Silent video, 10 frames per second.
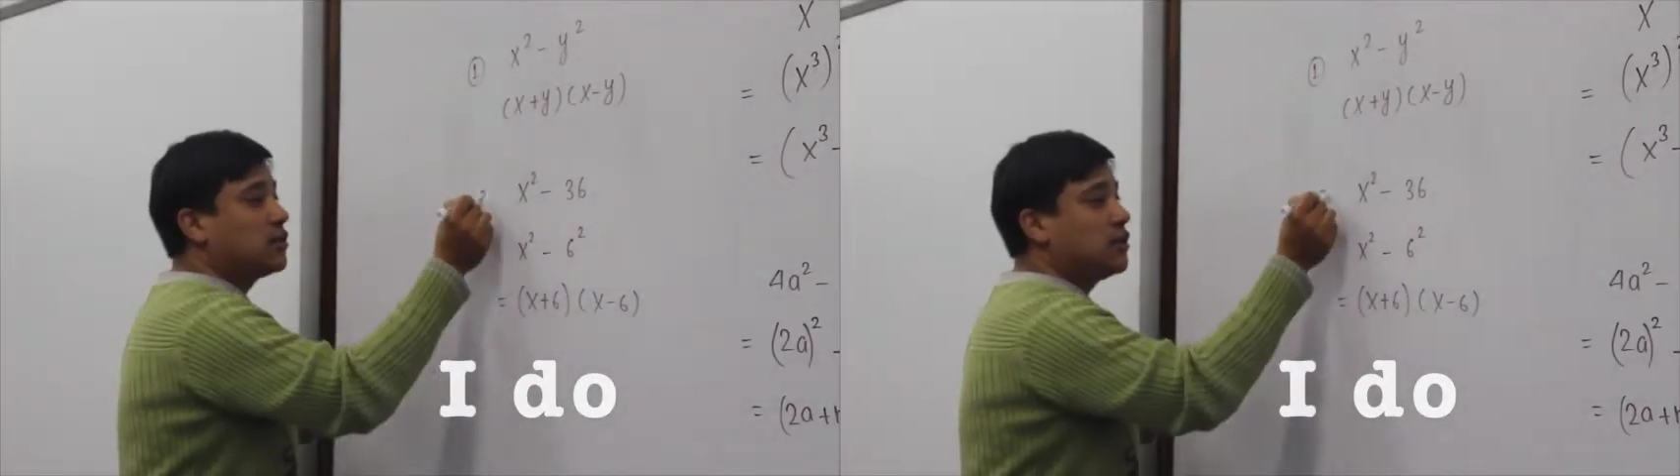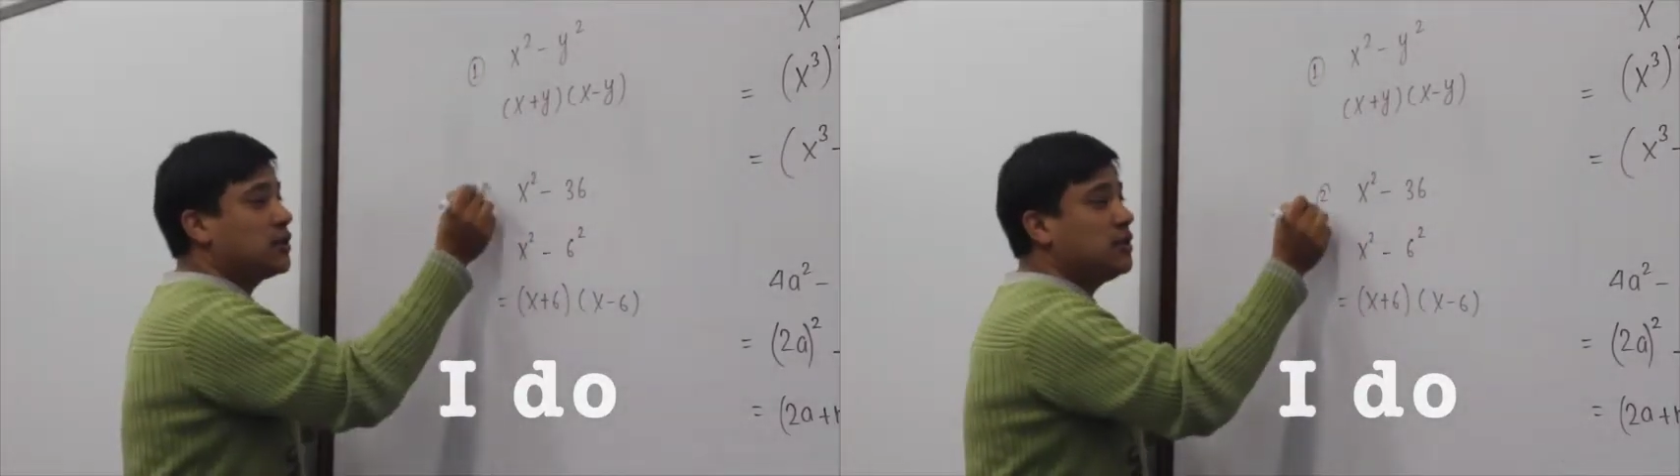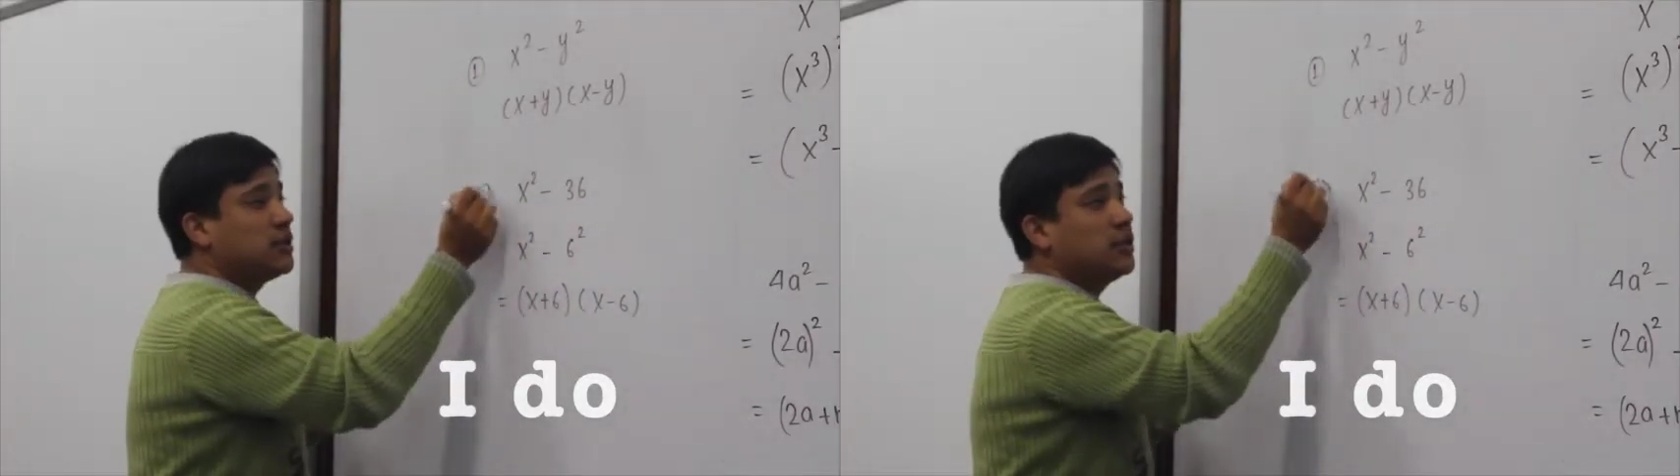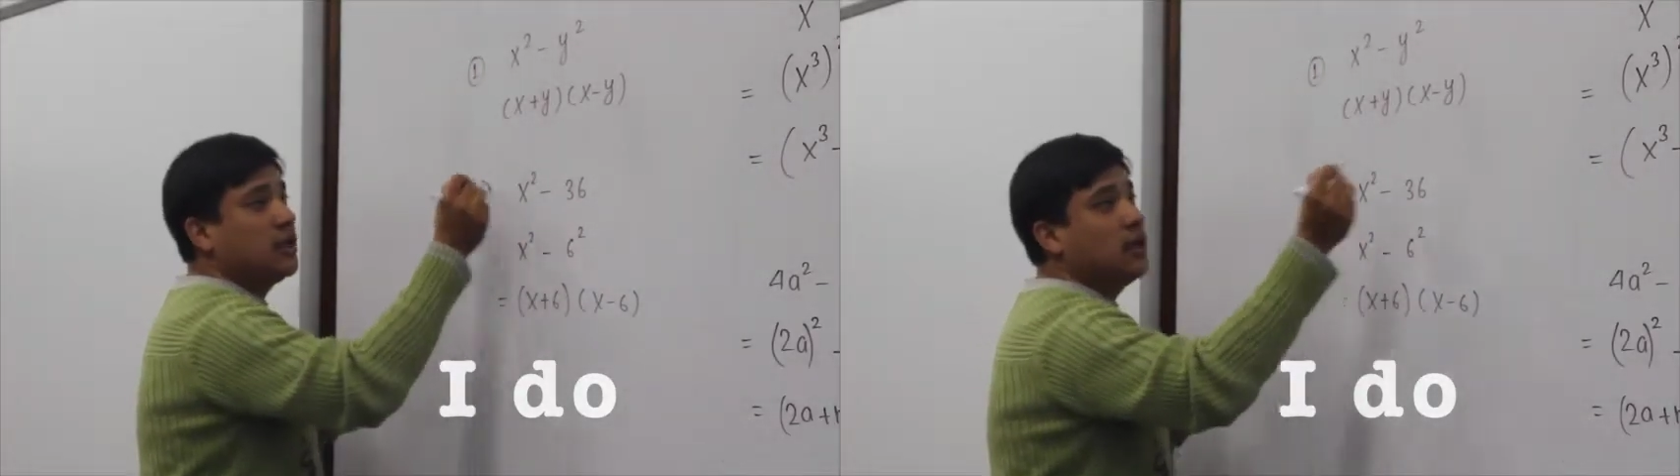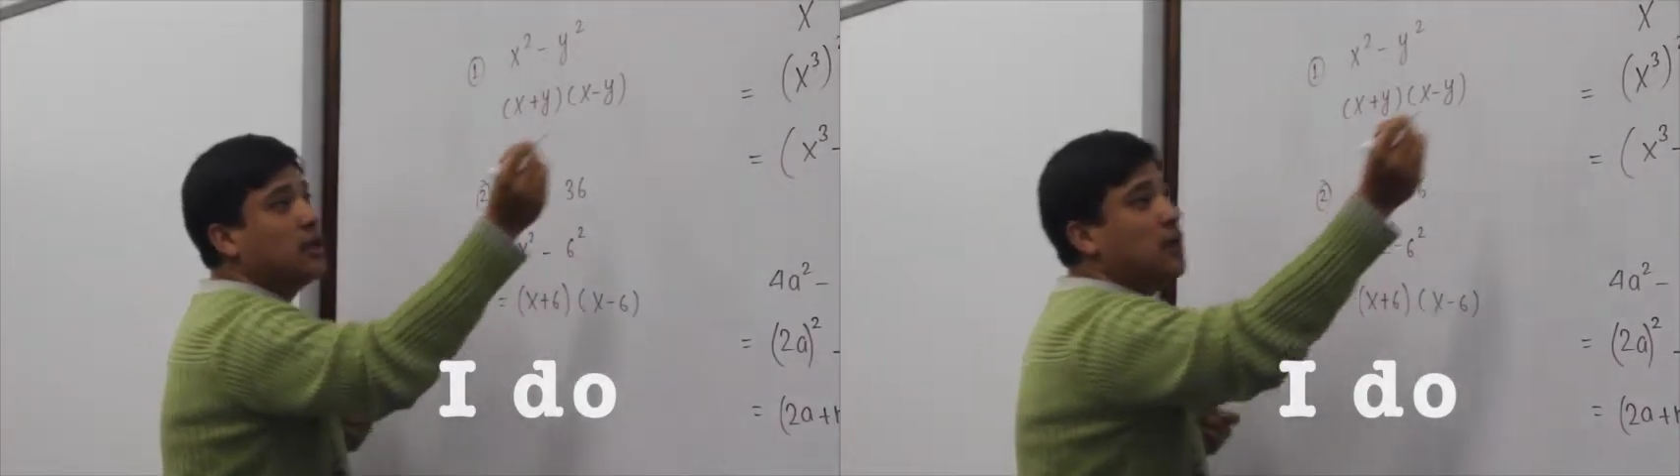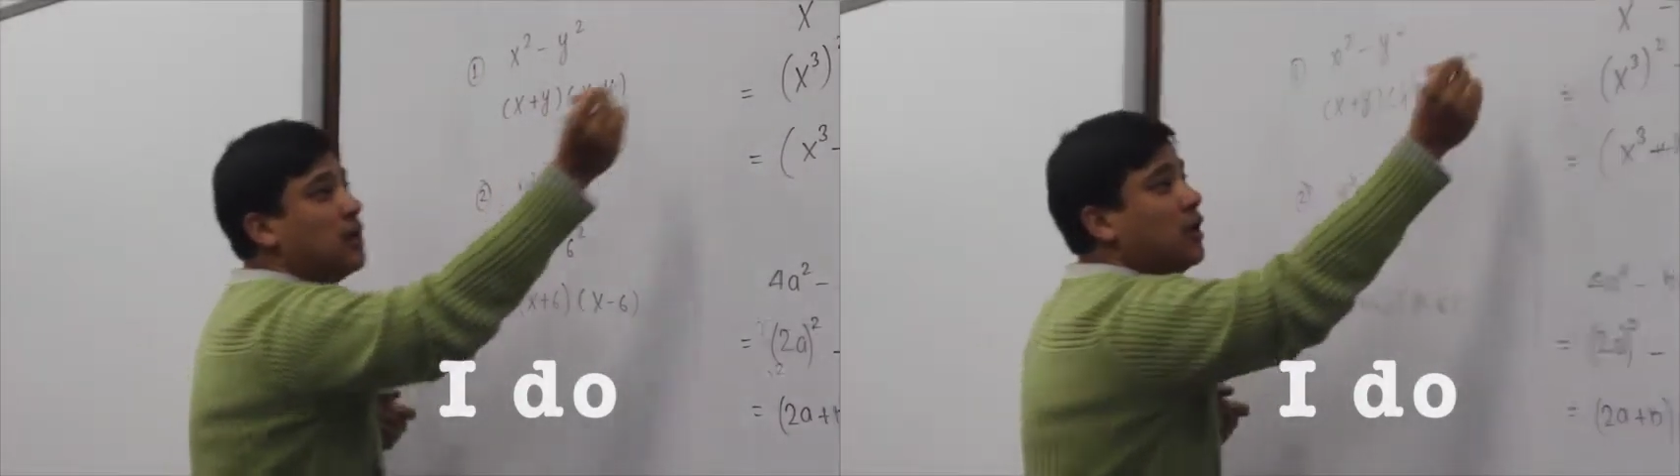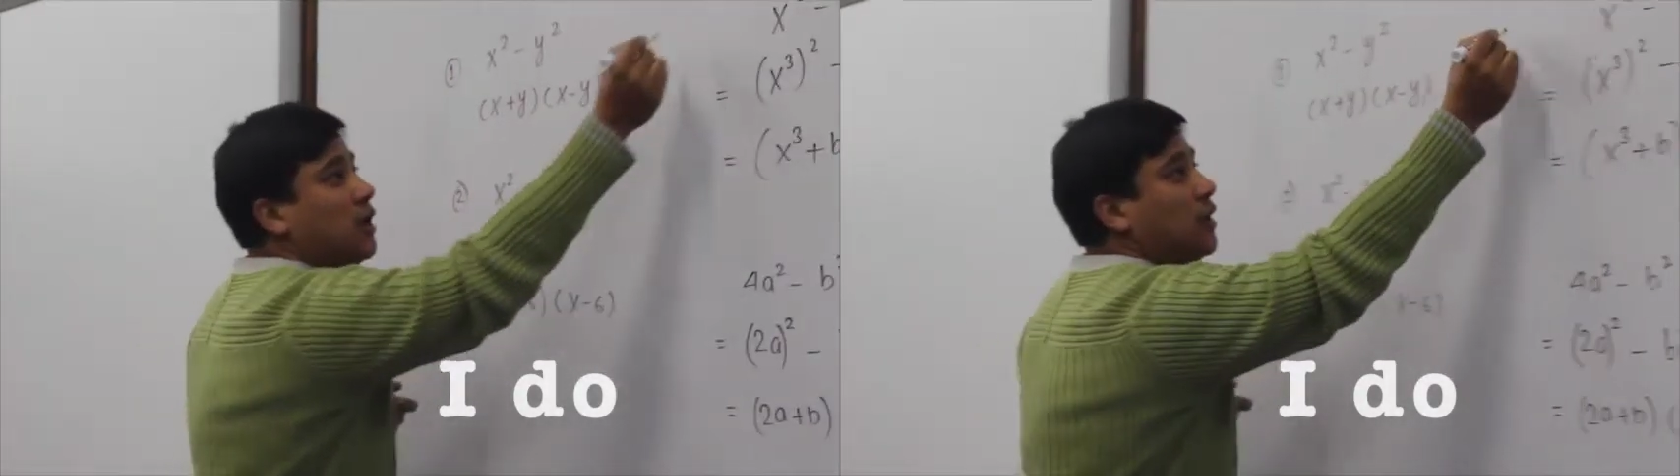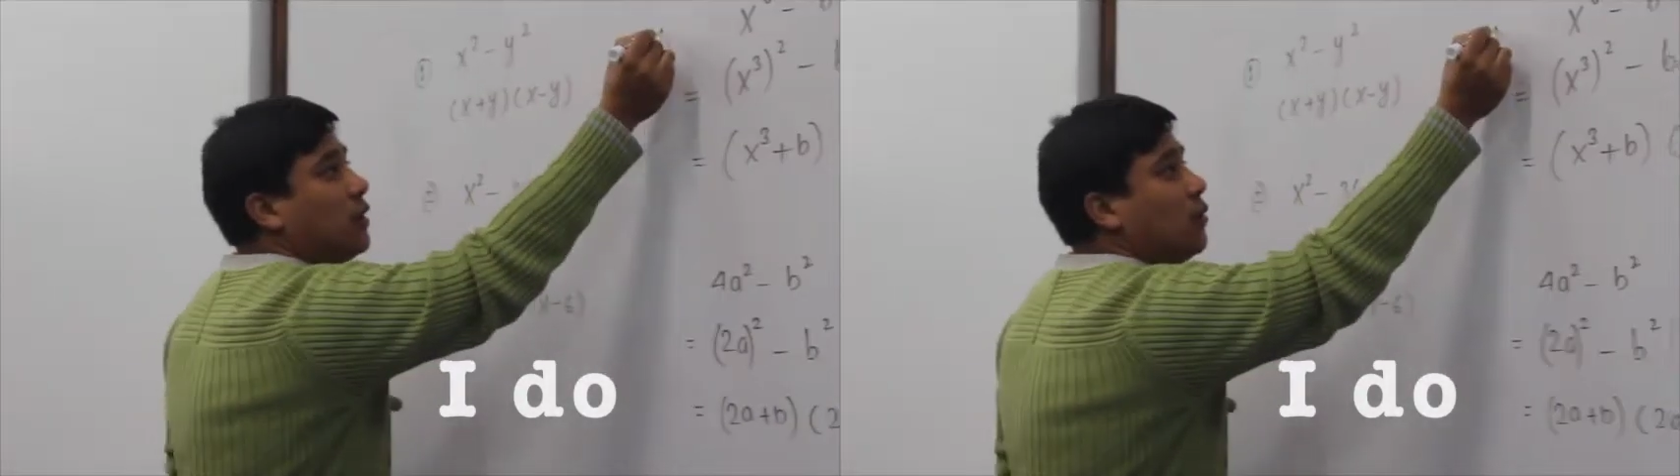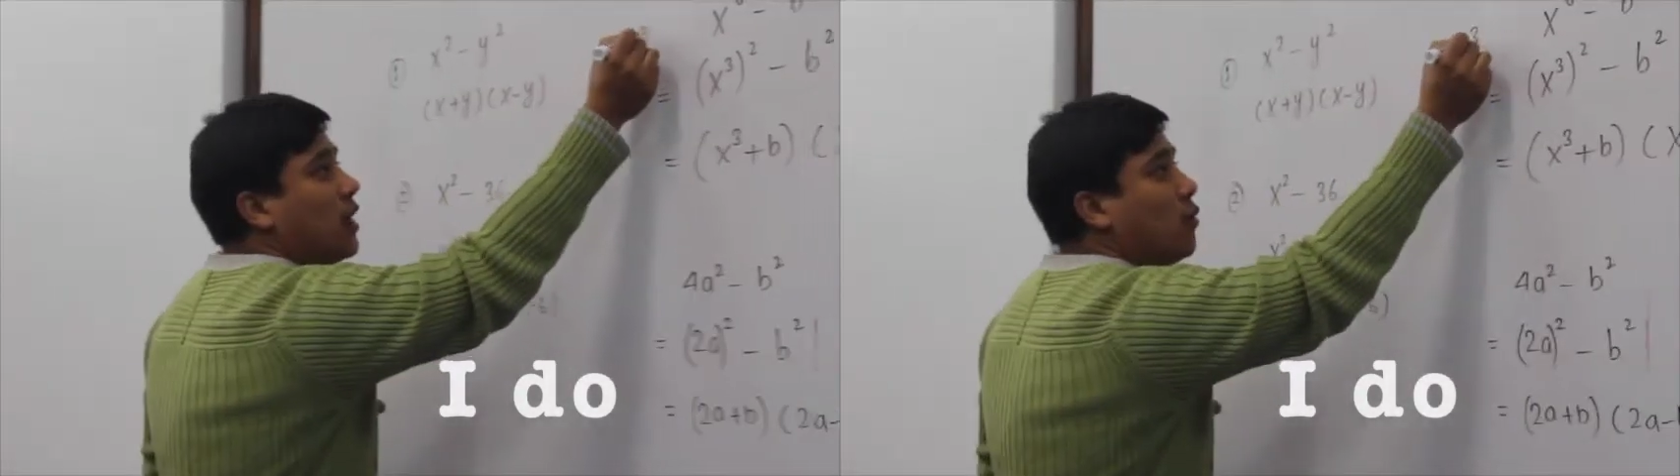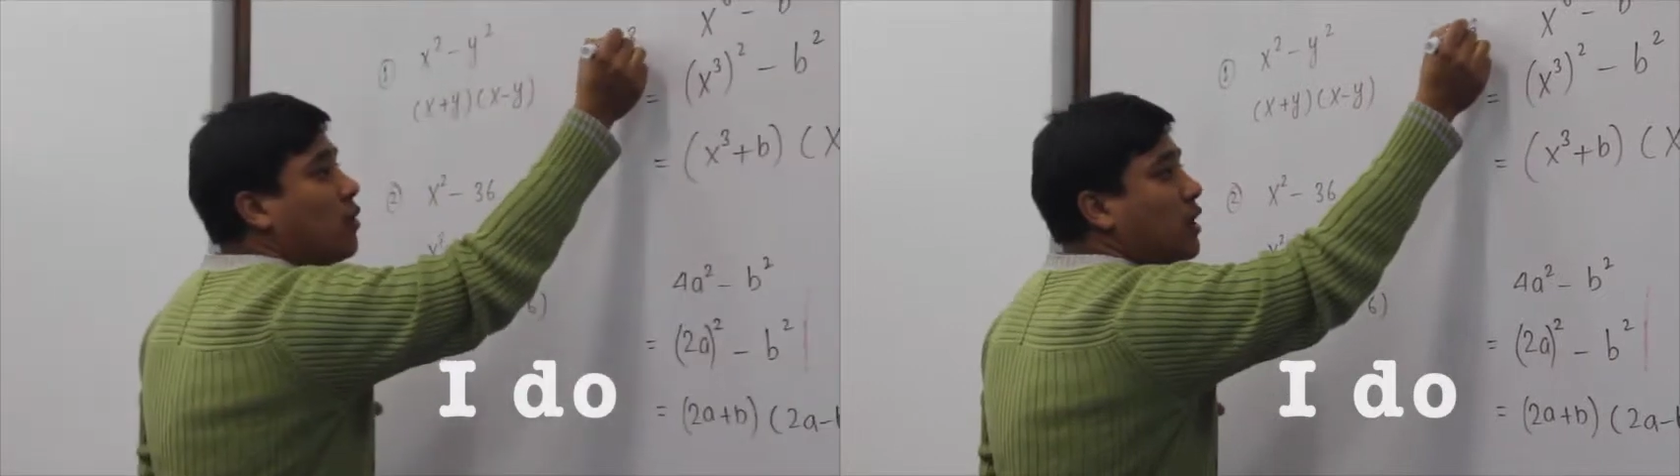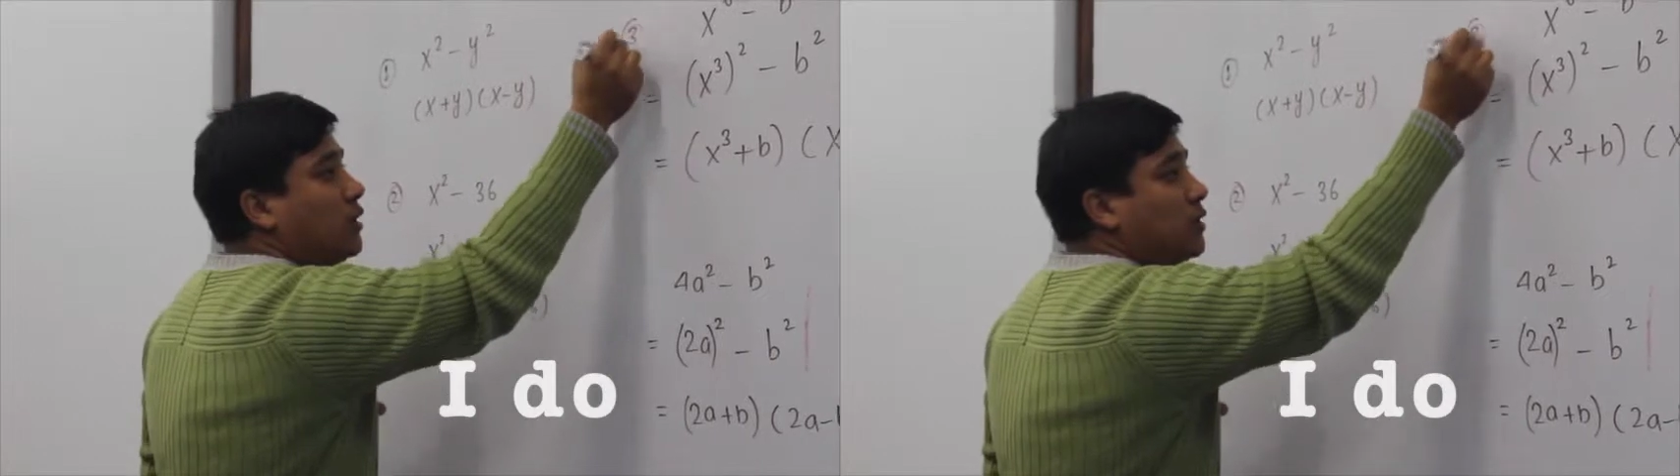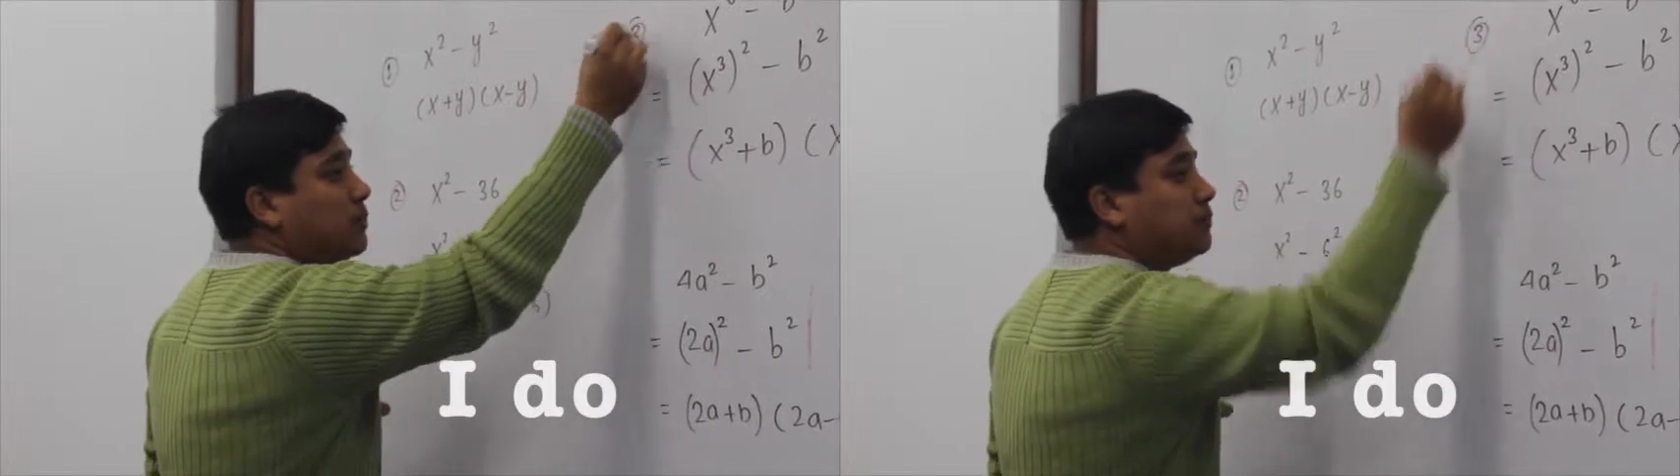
questions. What I want,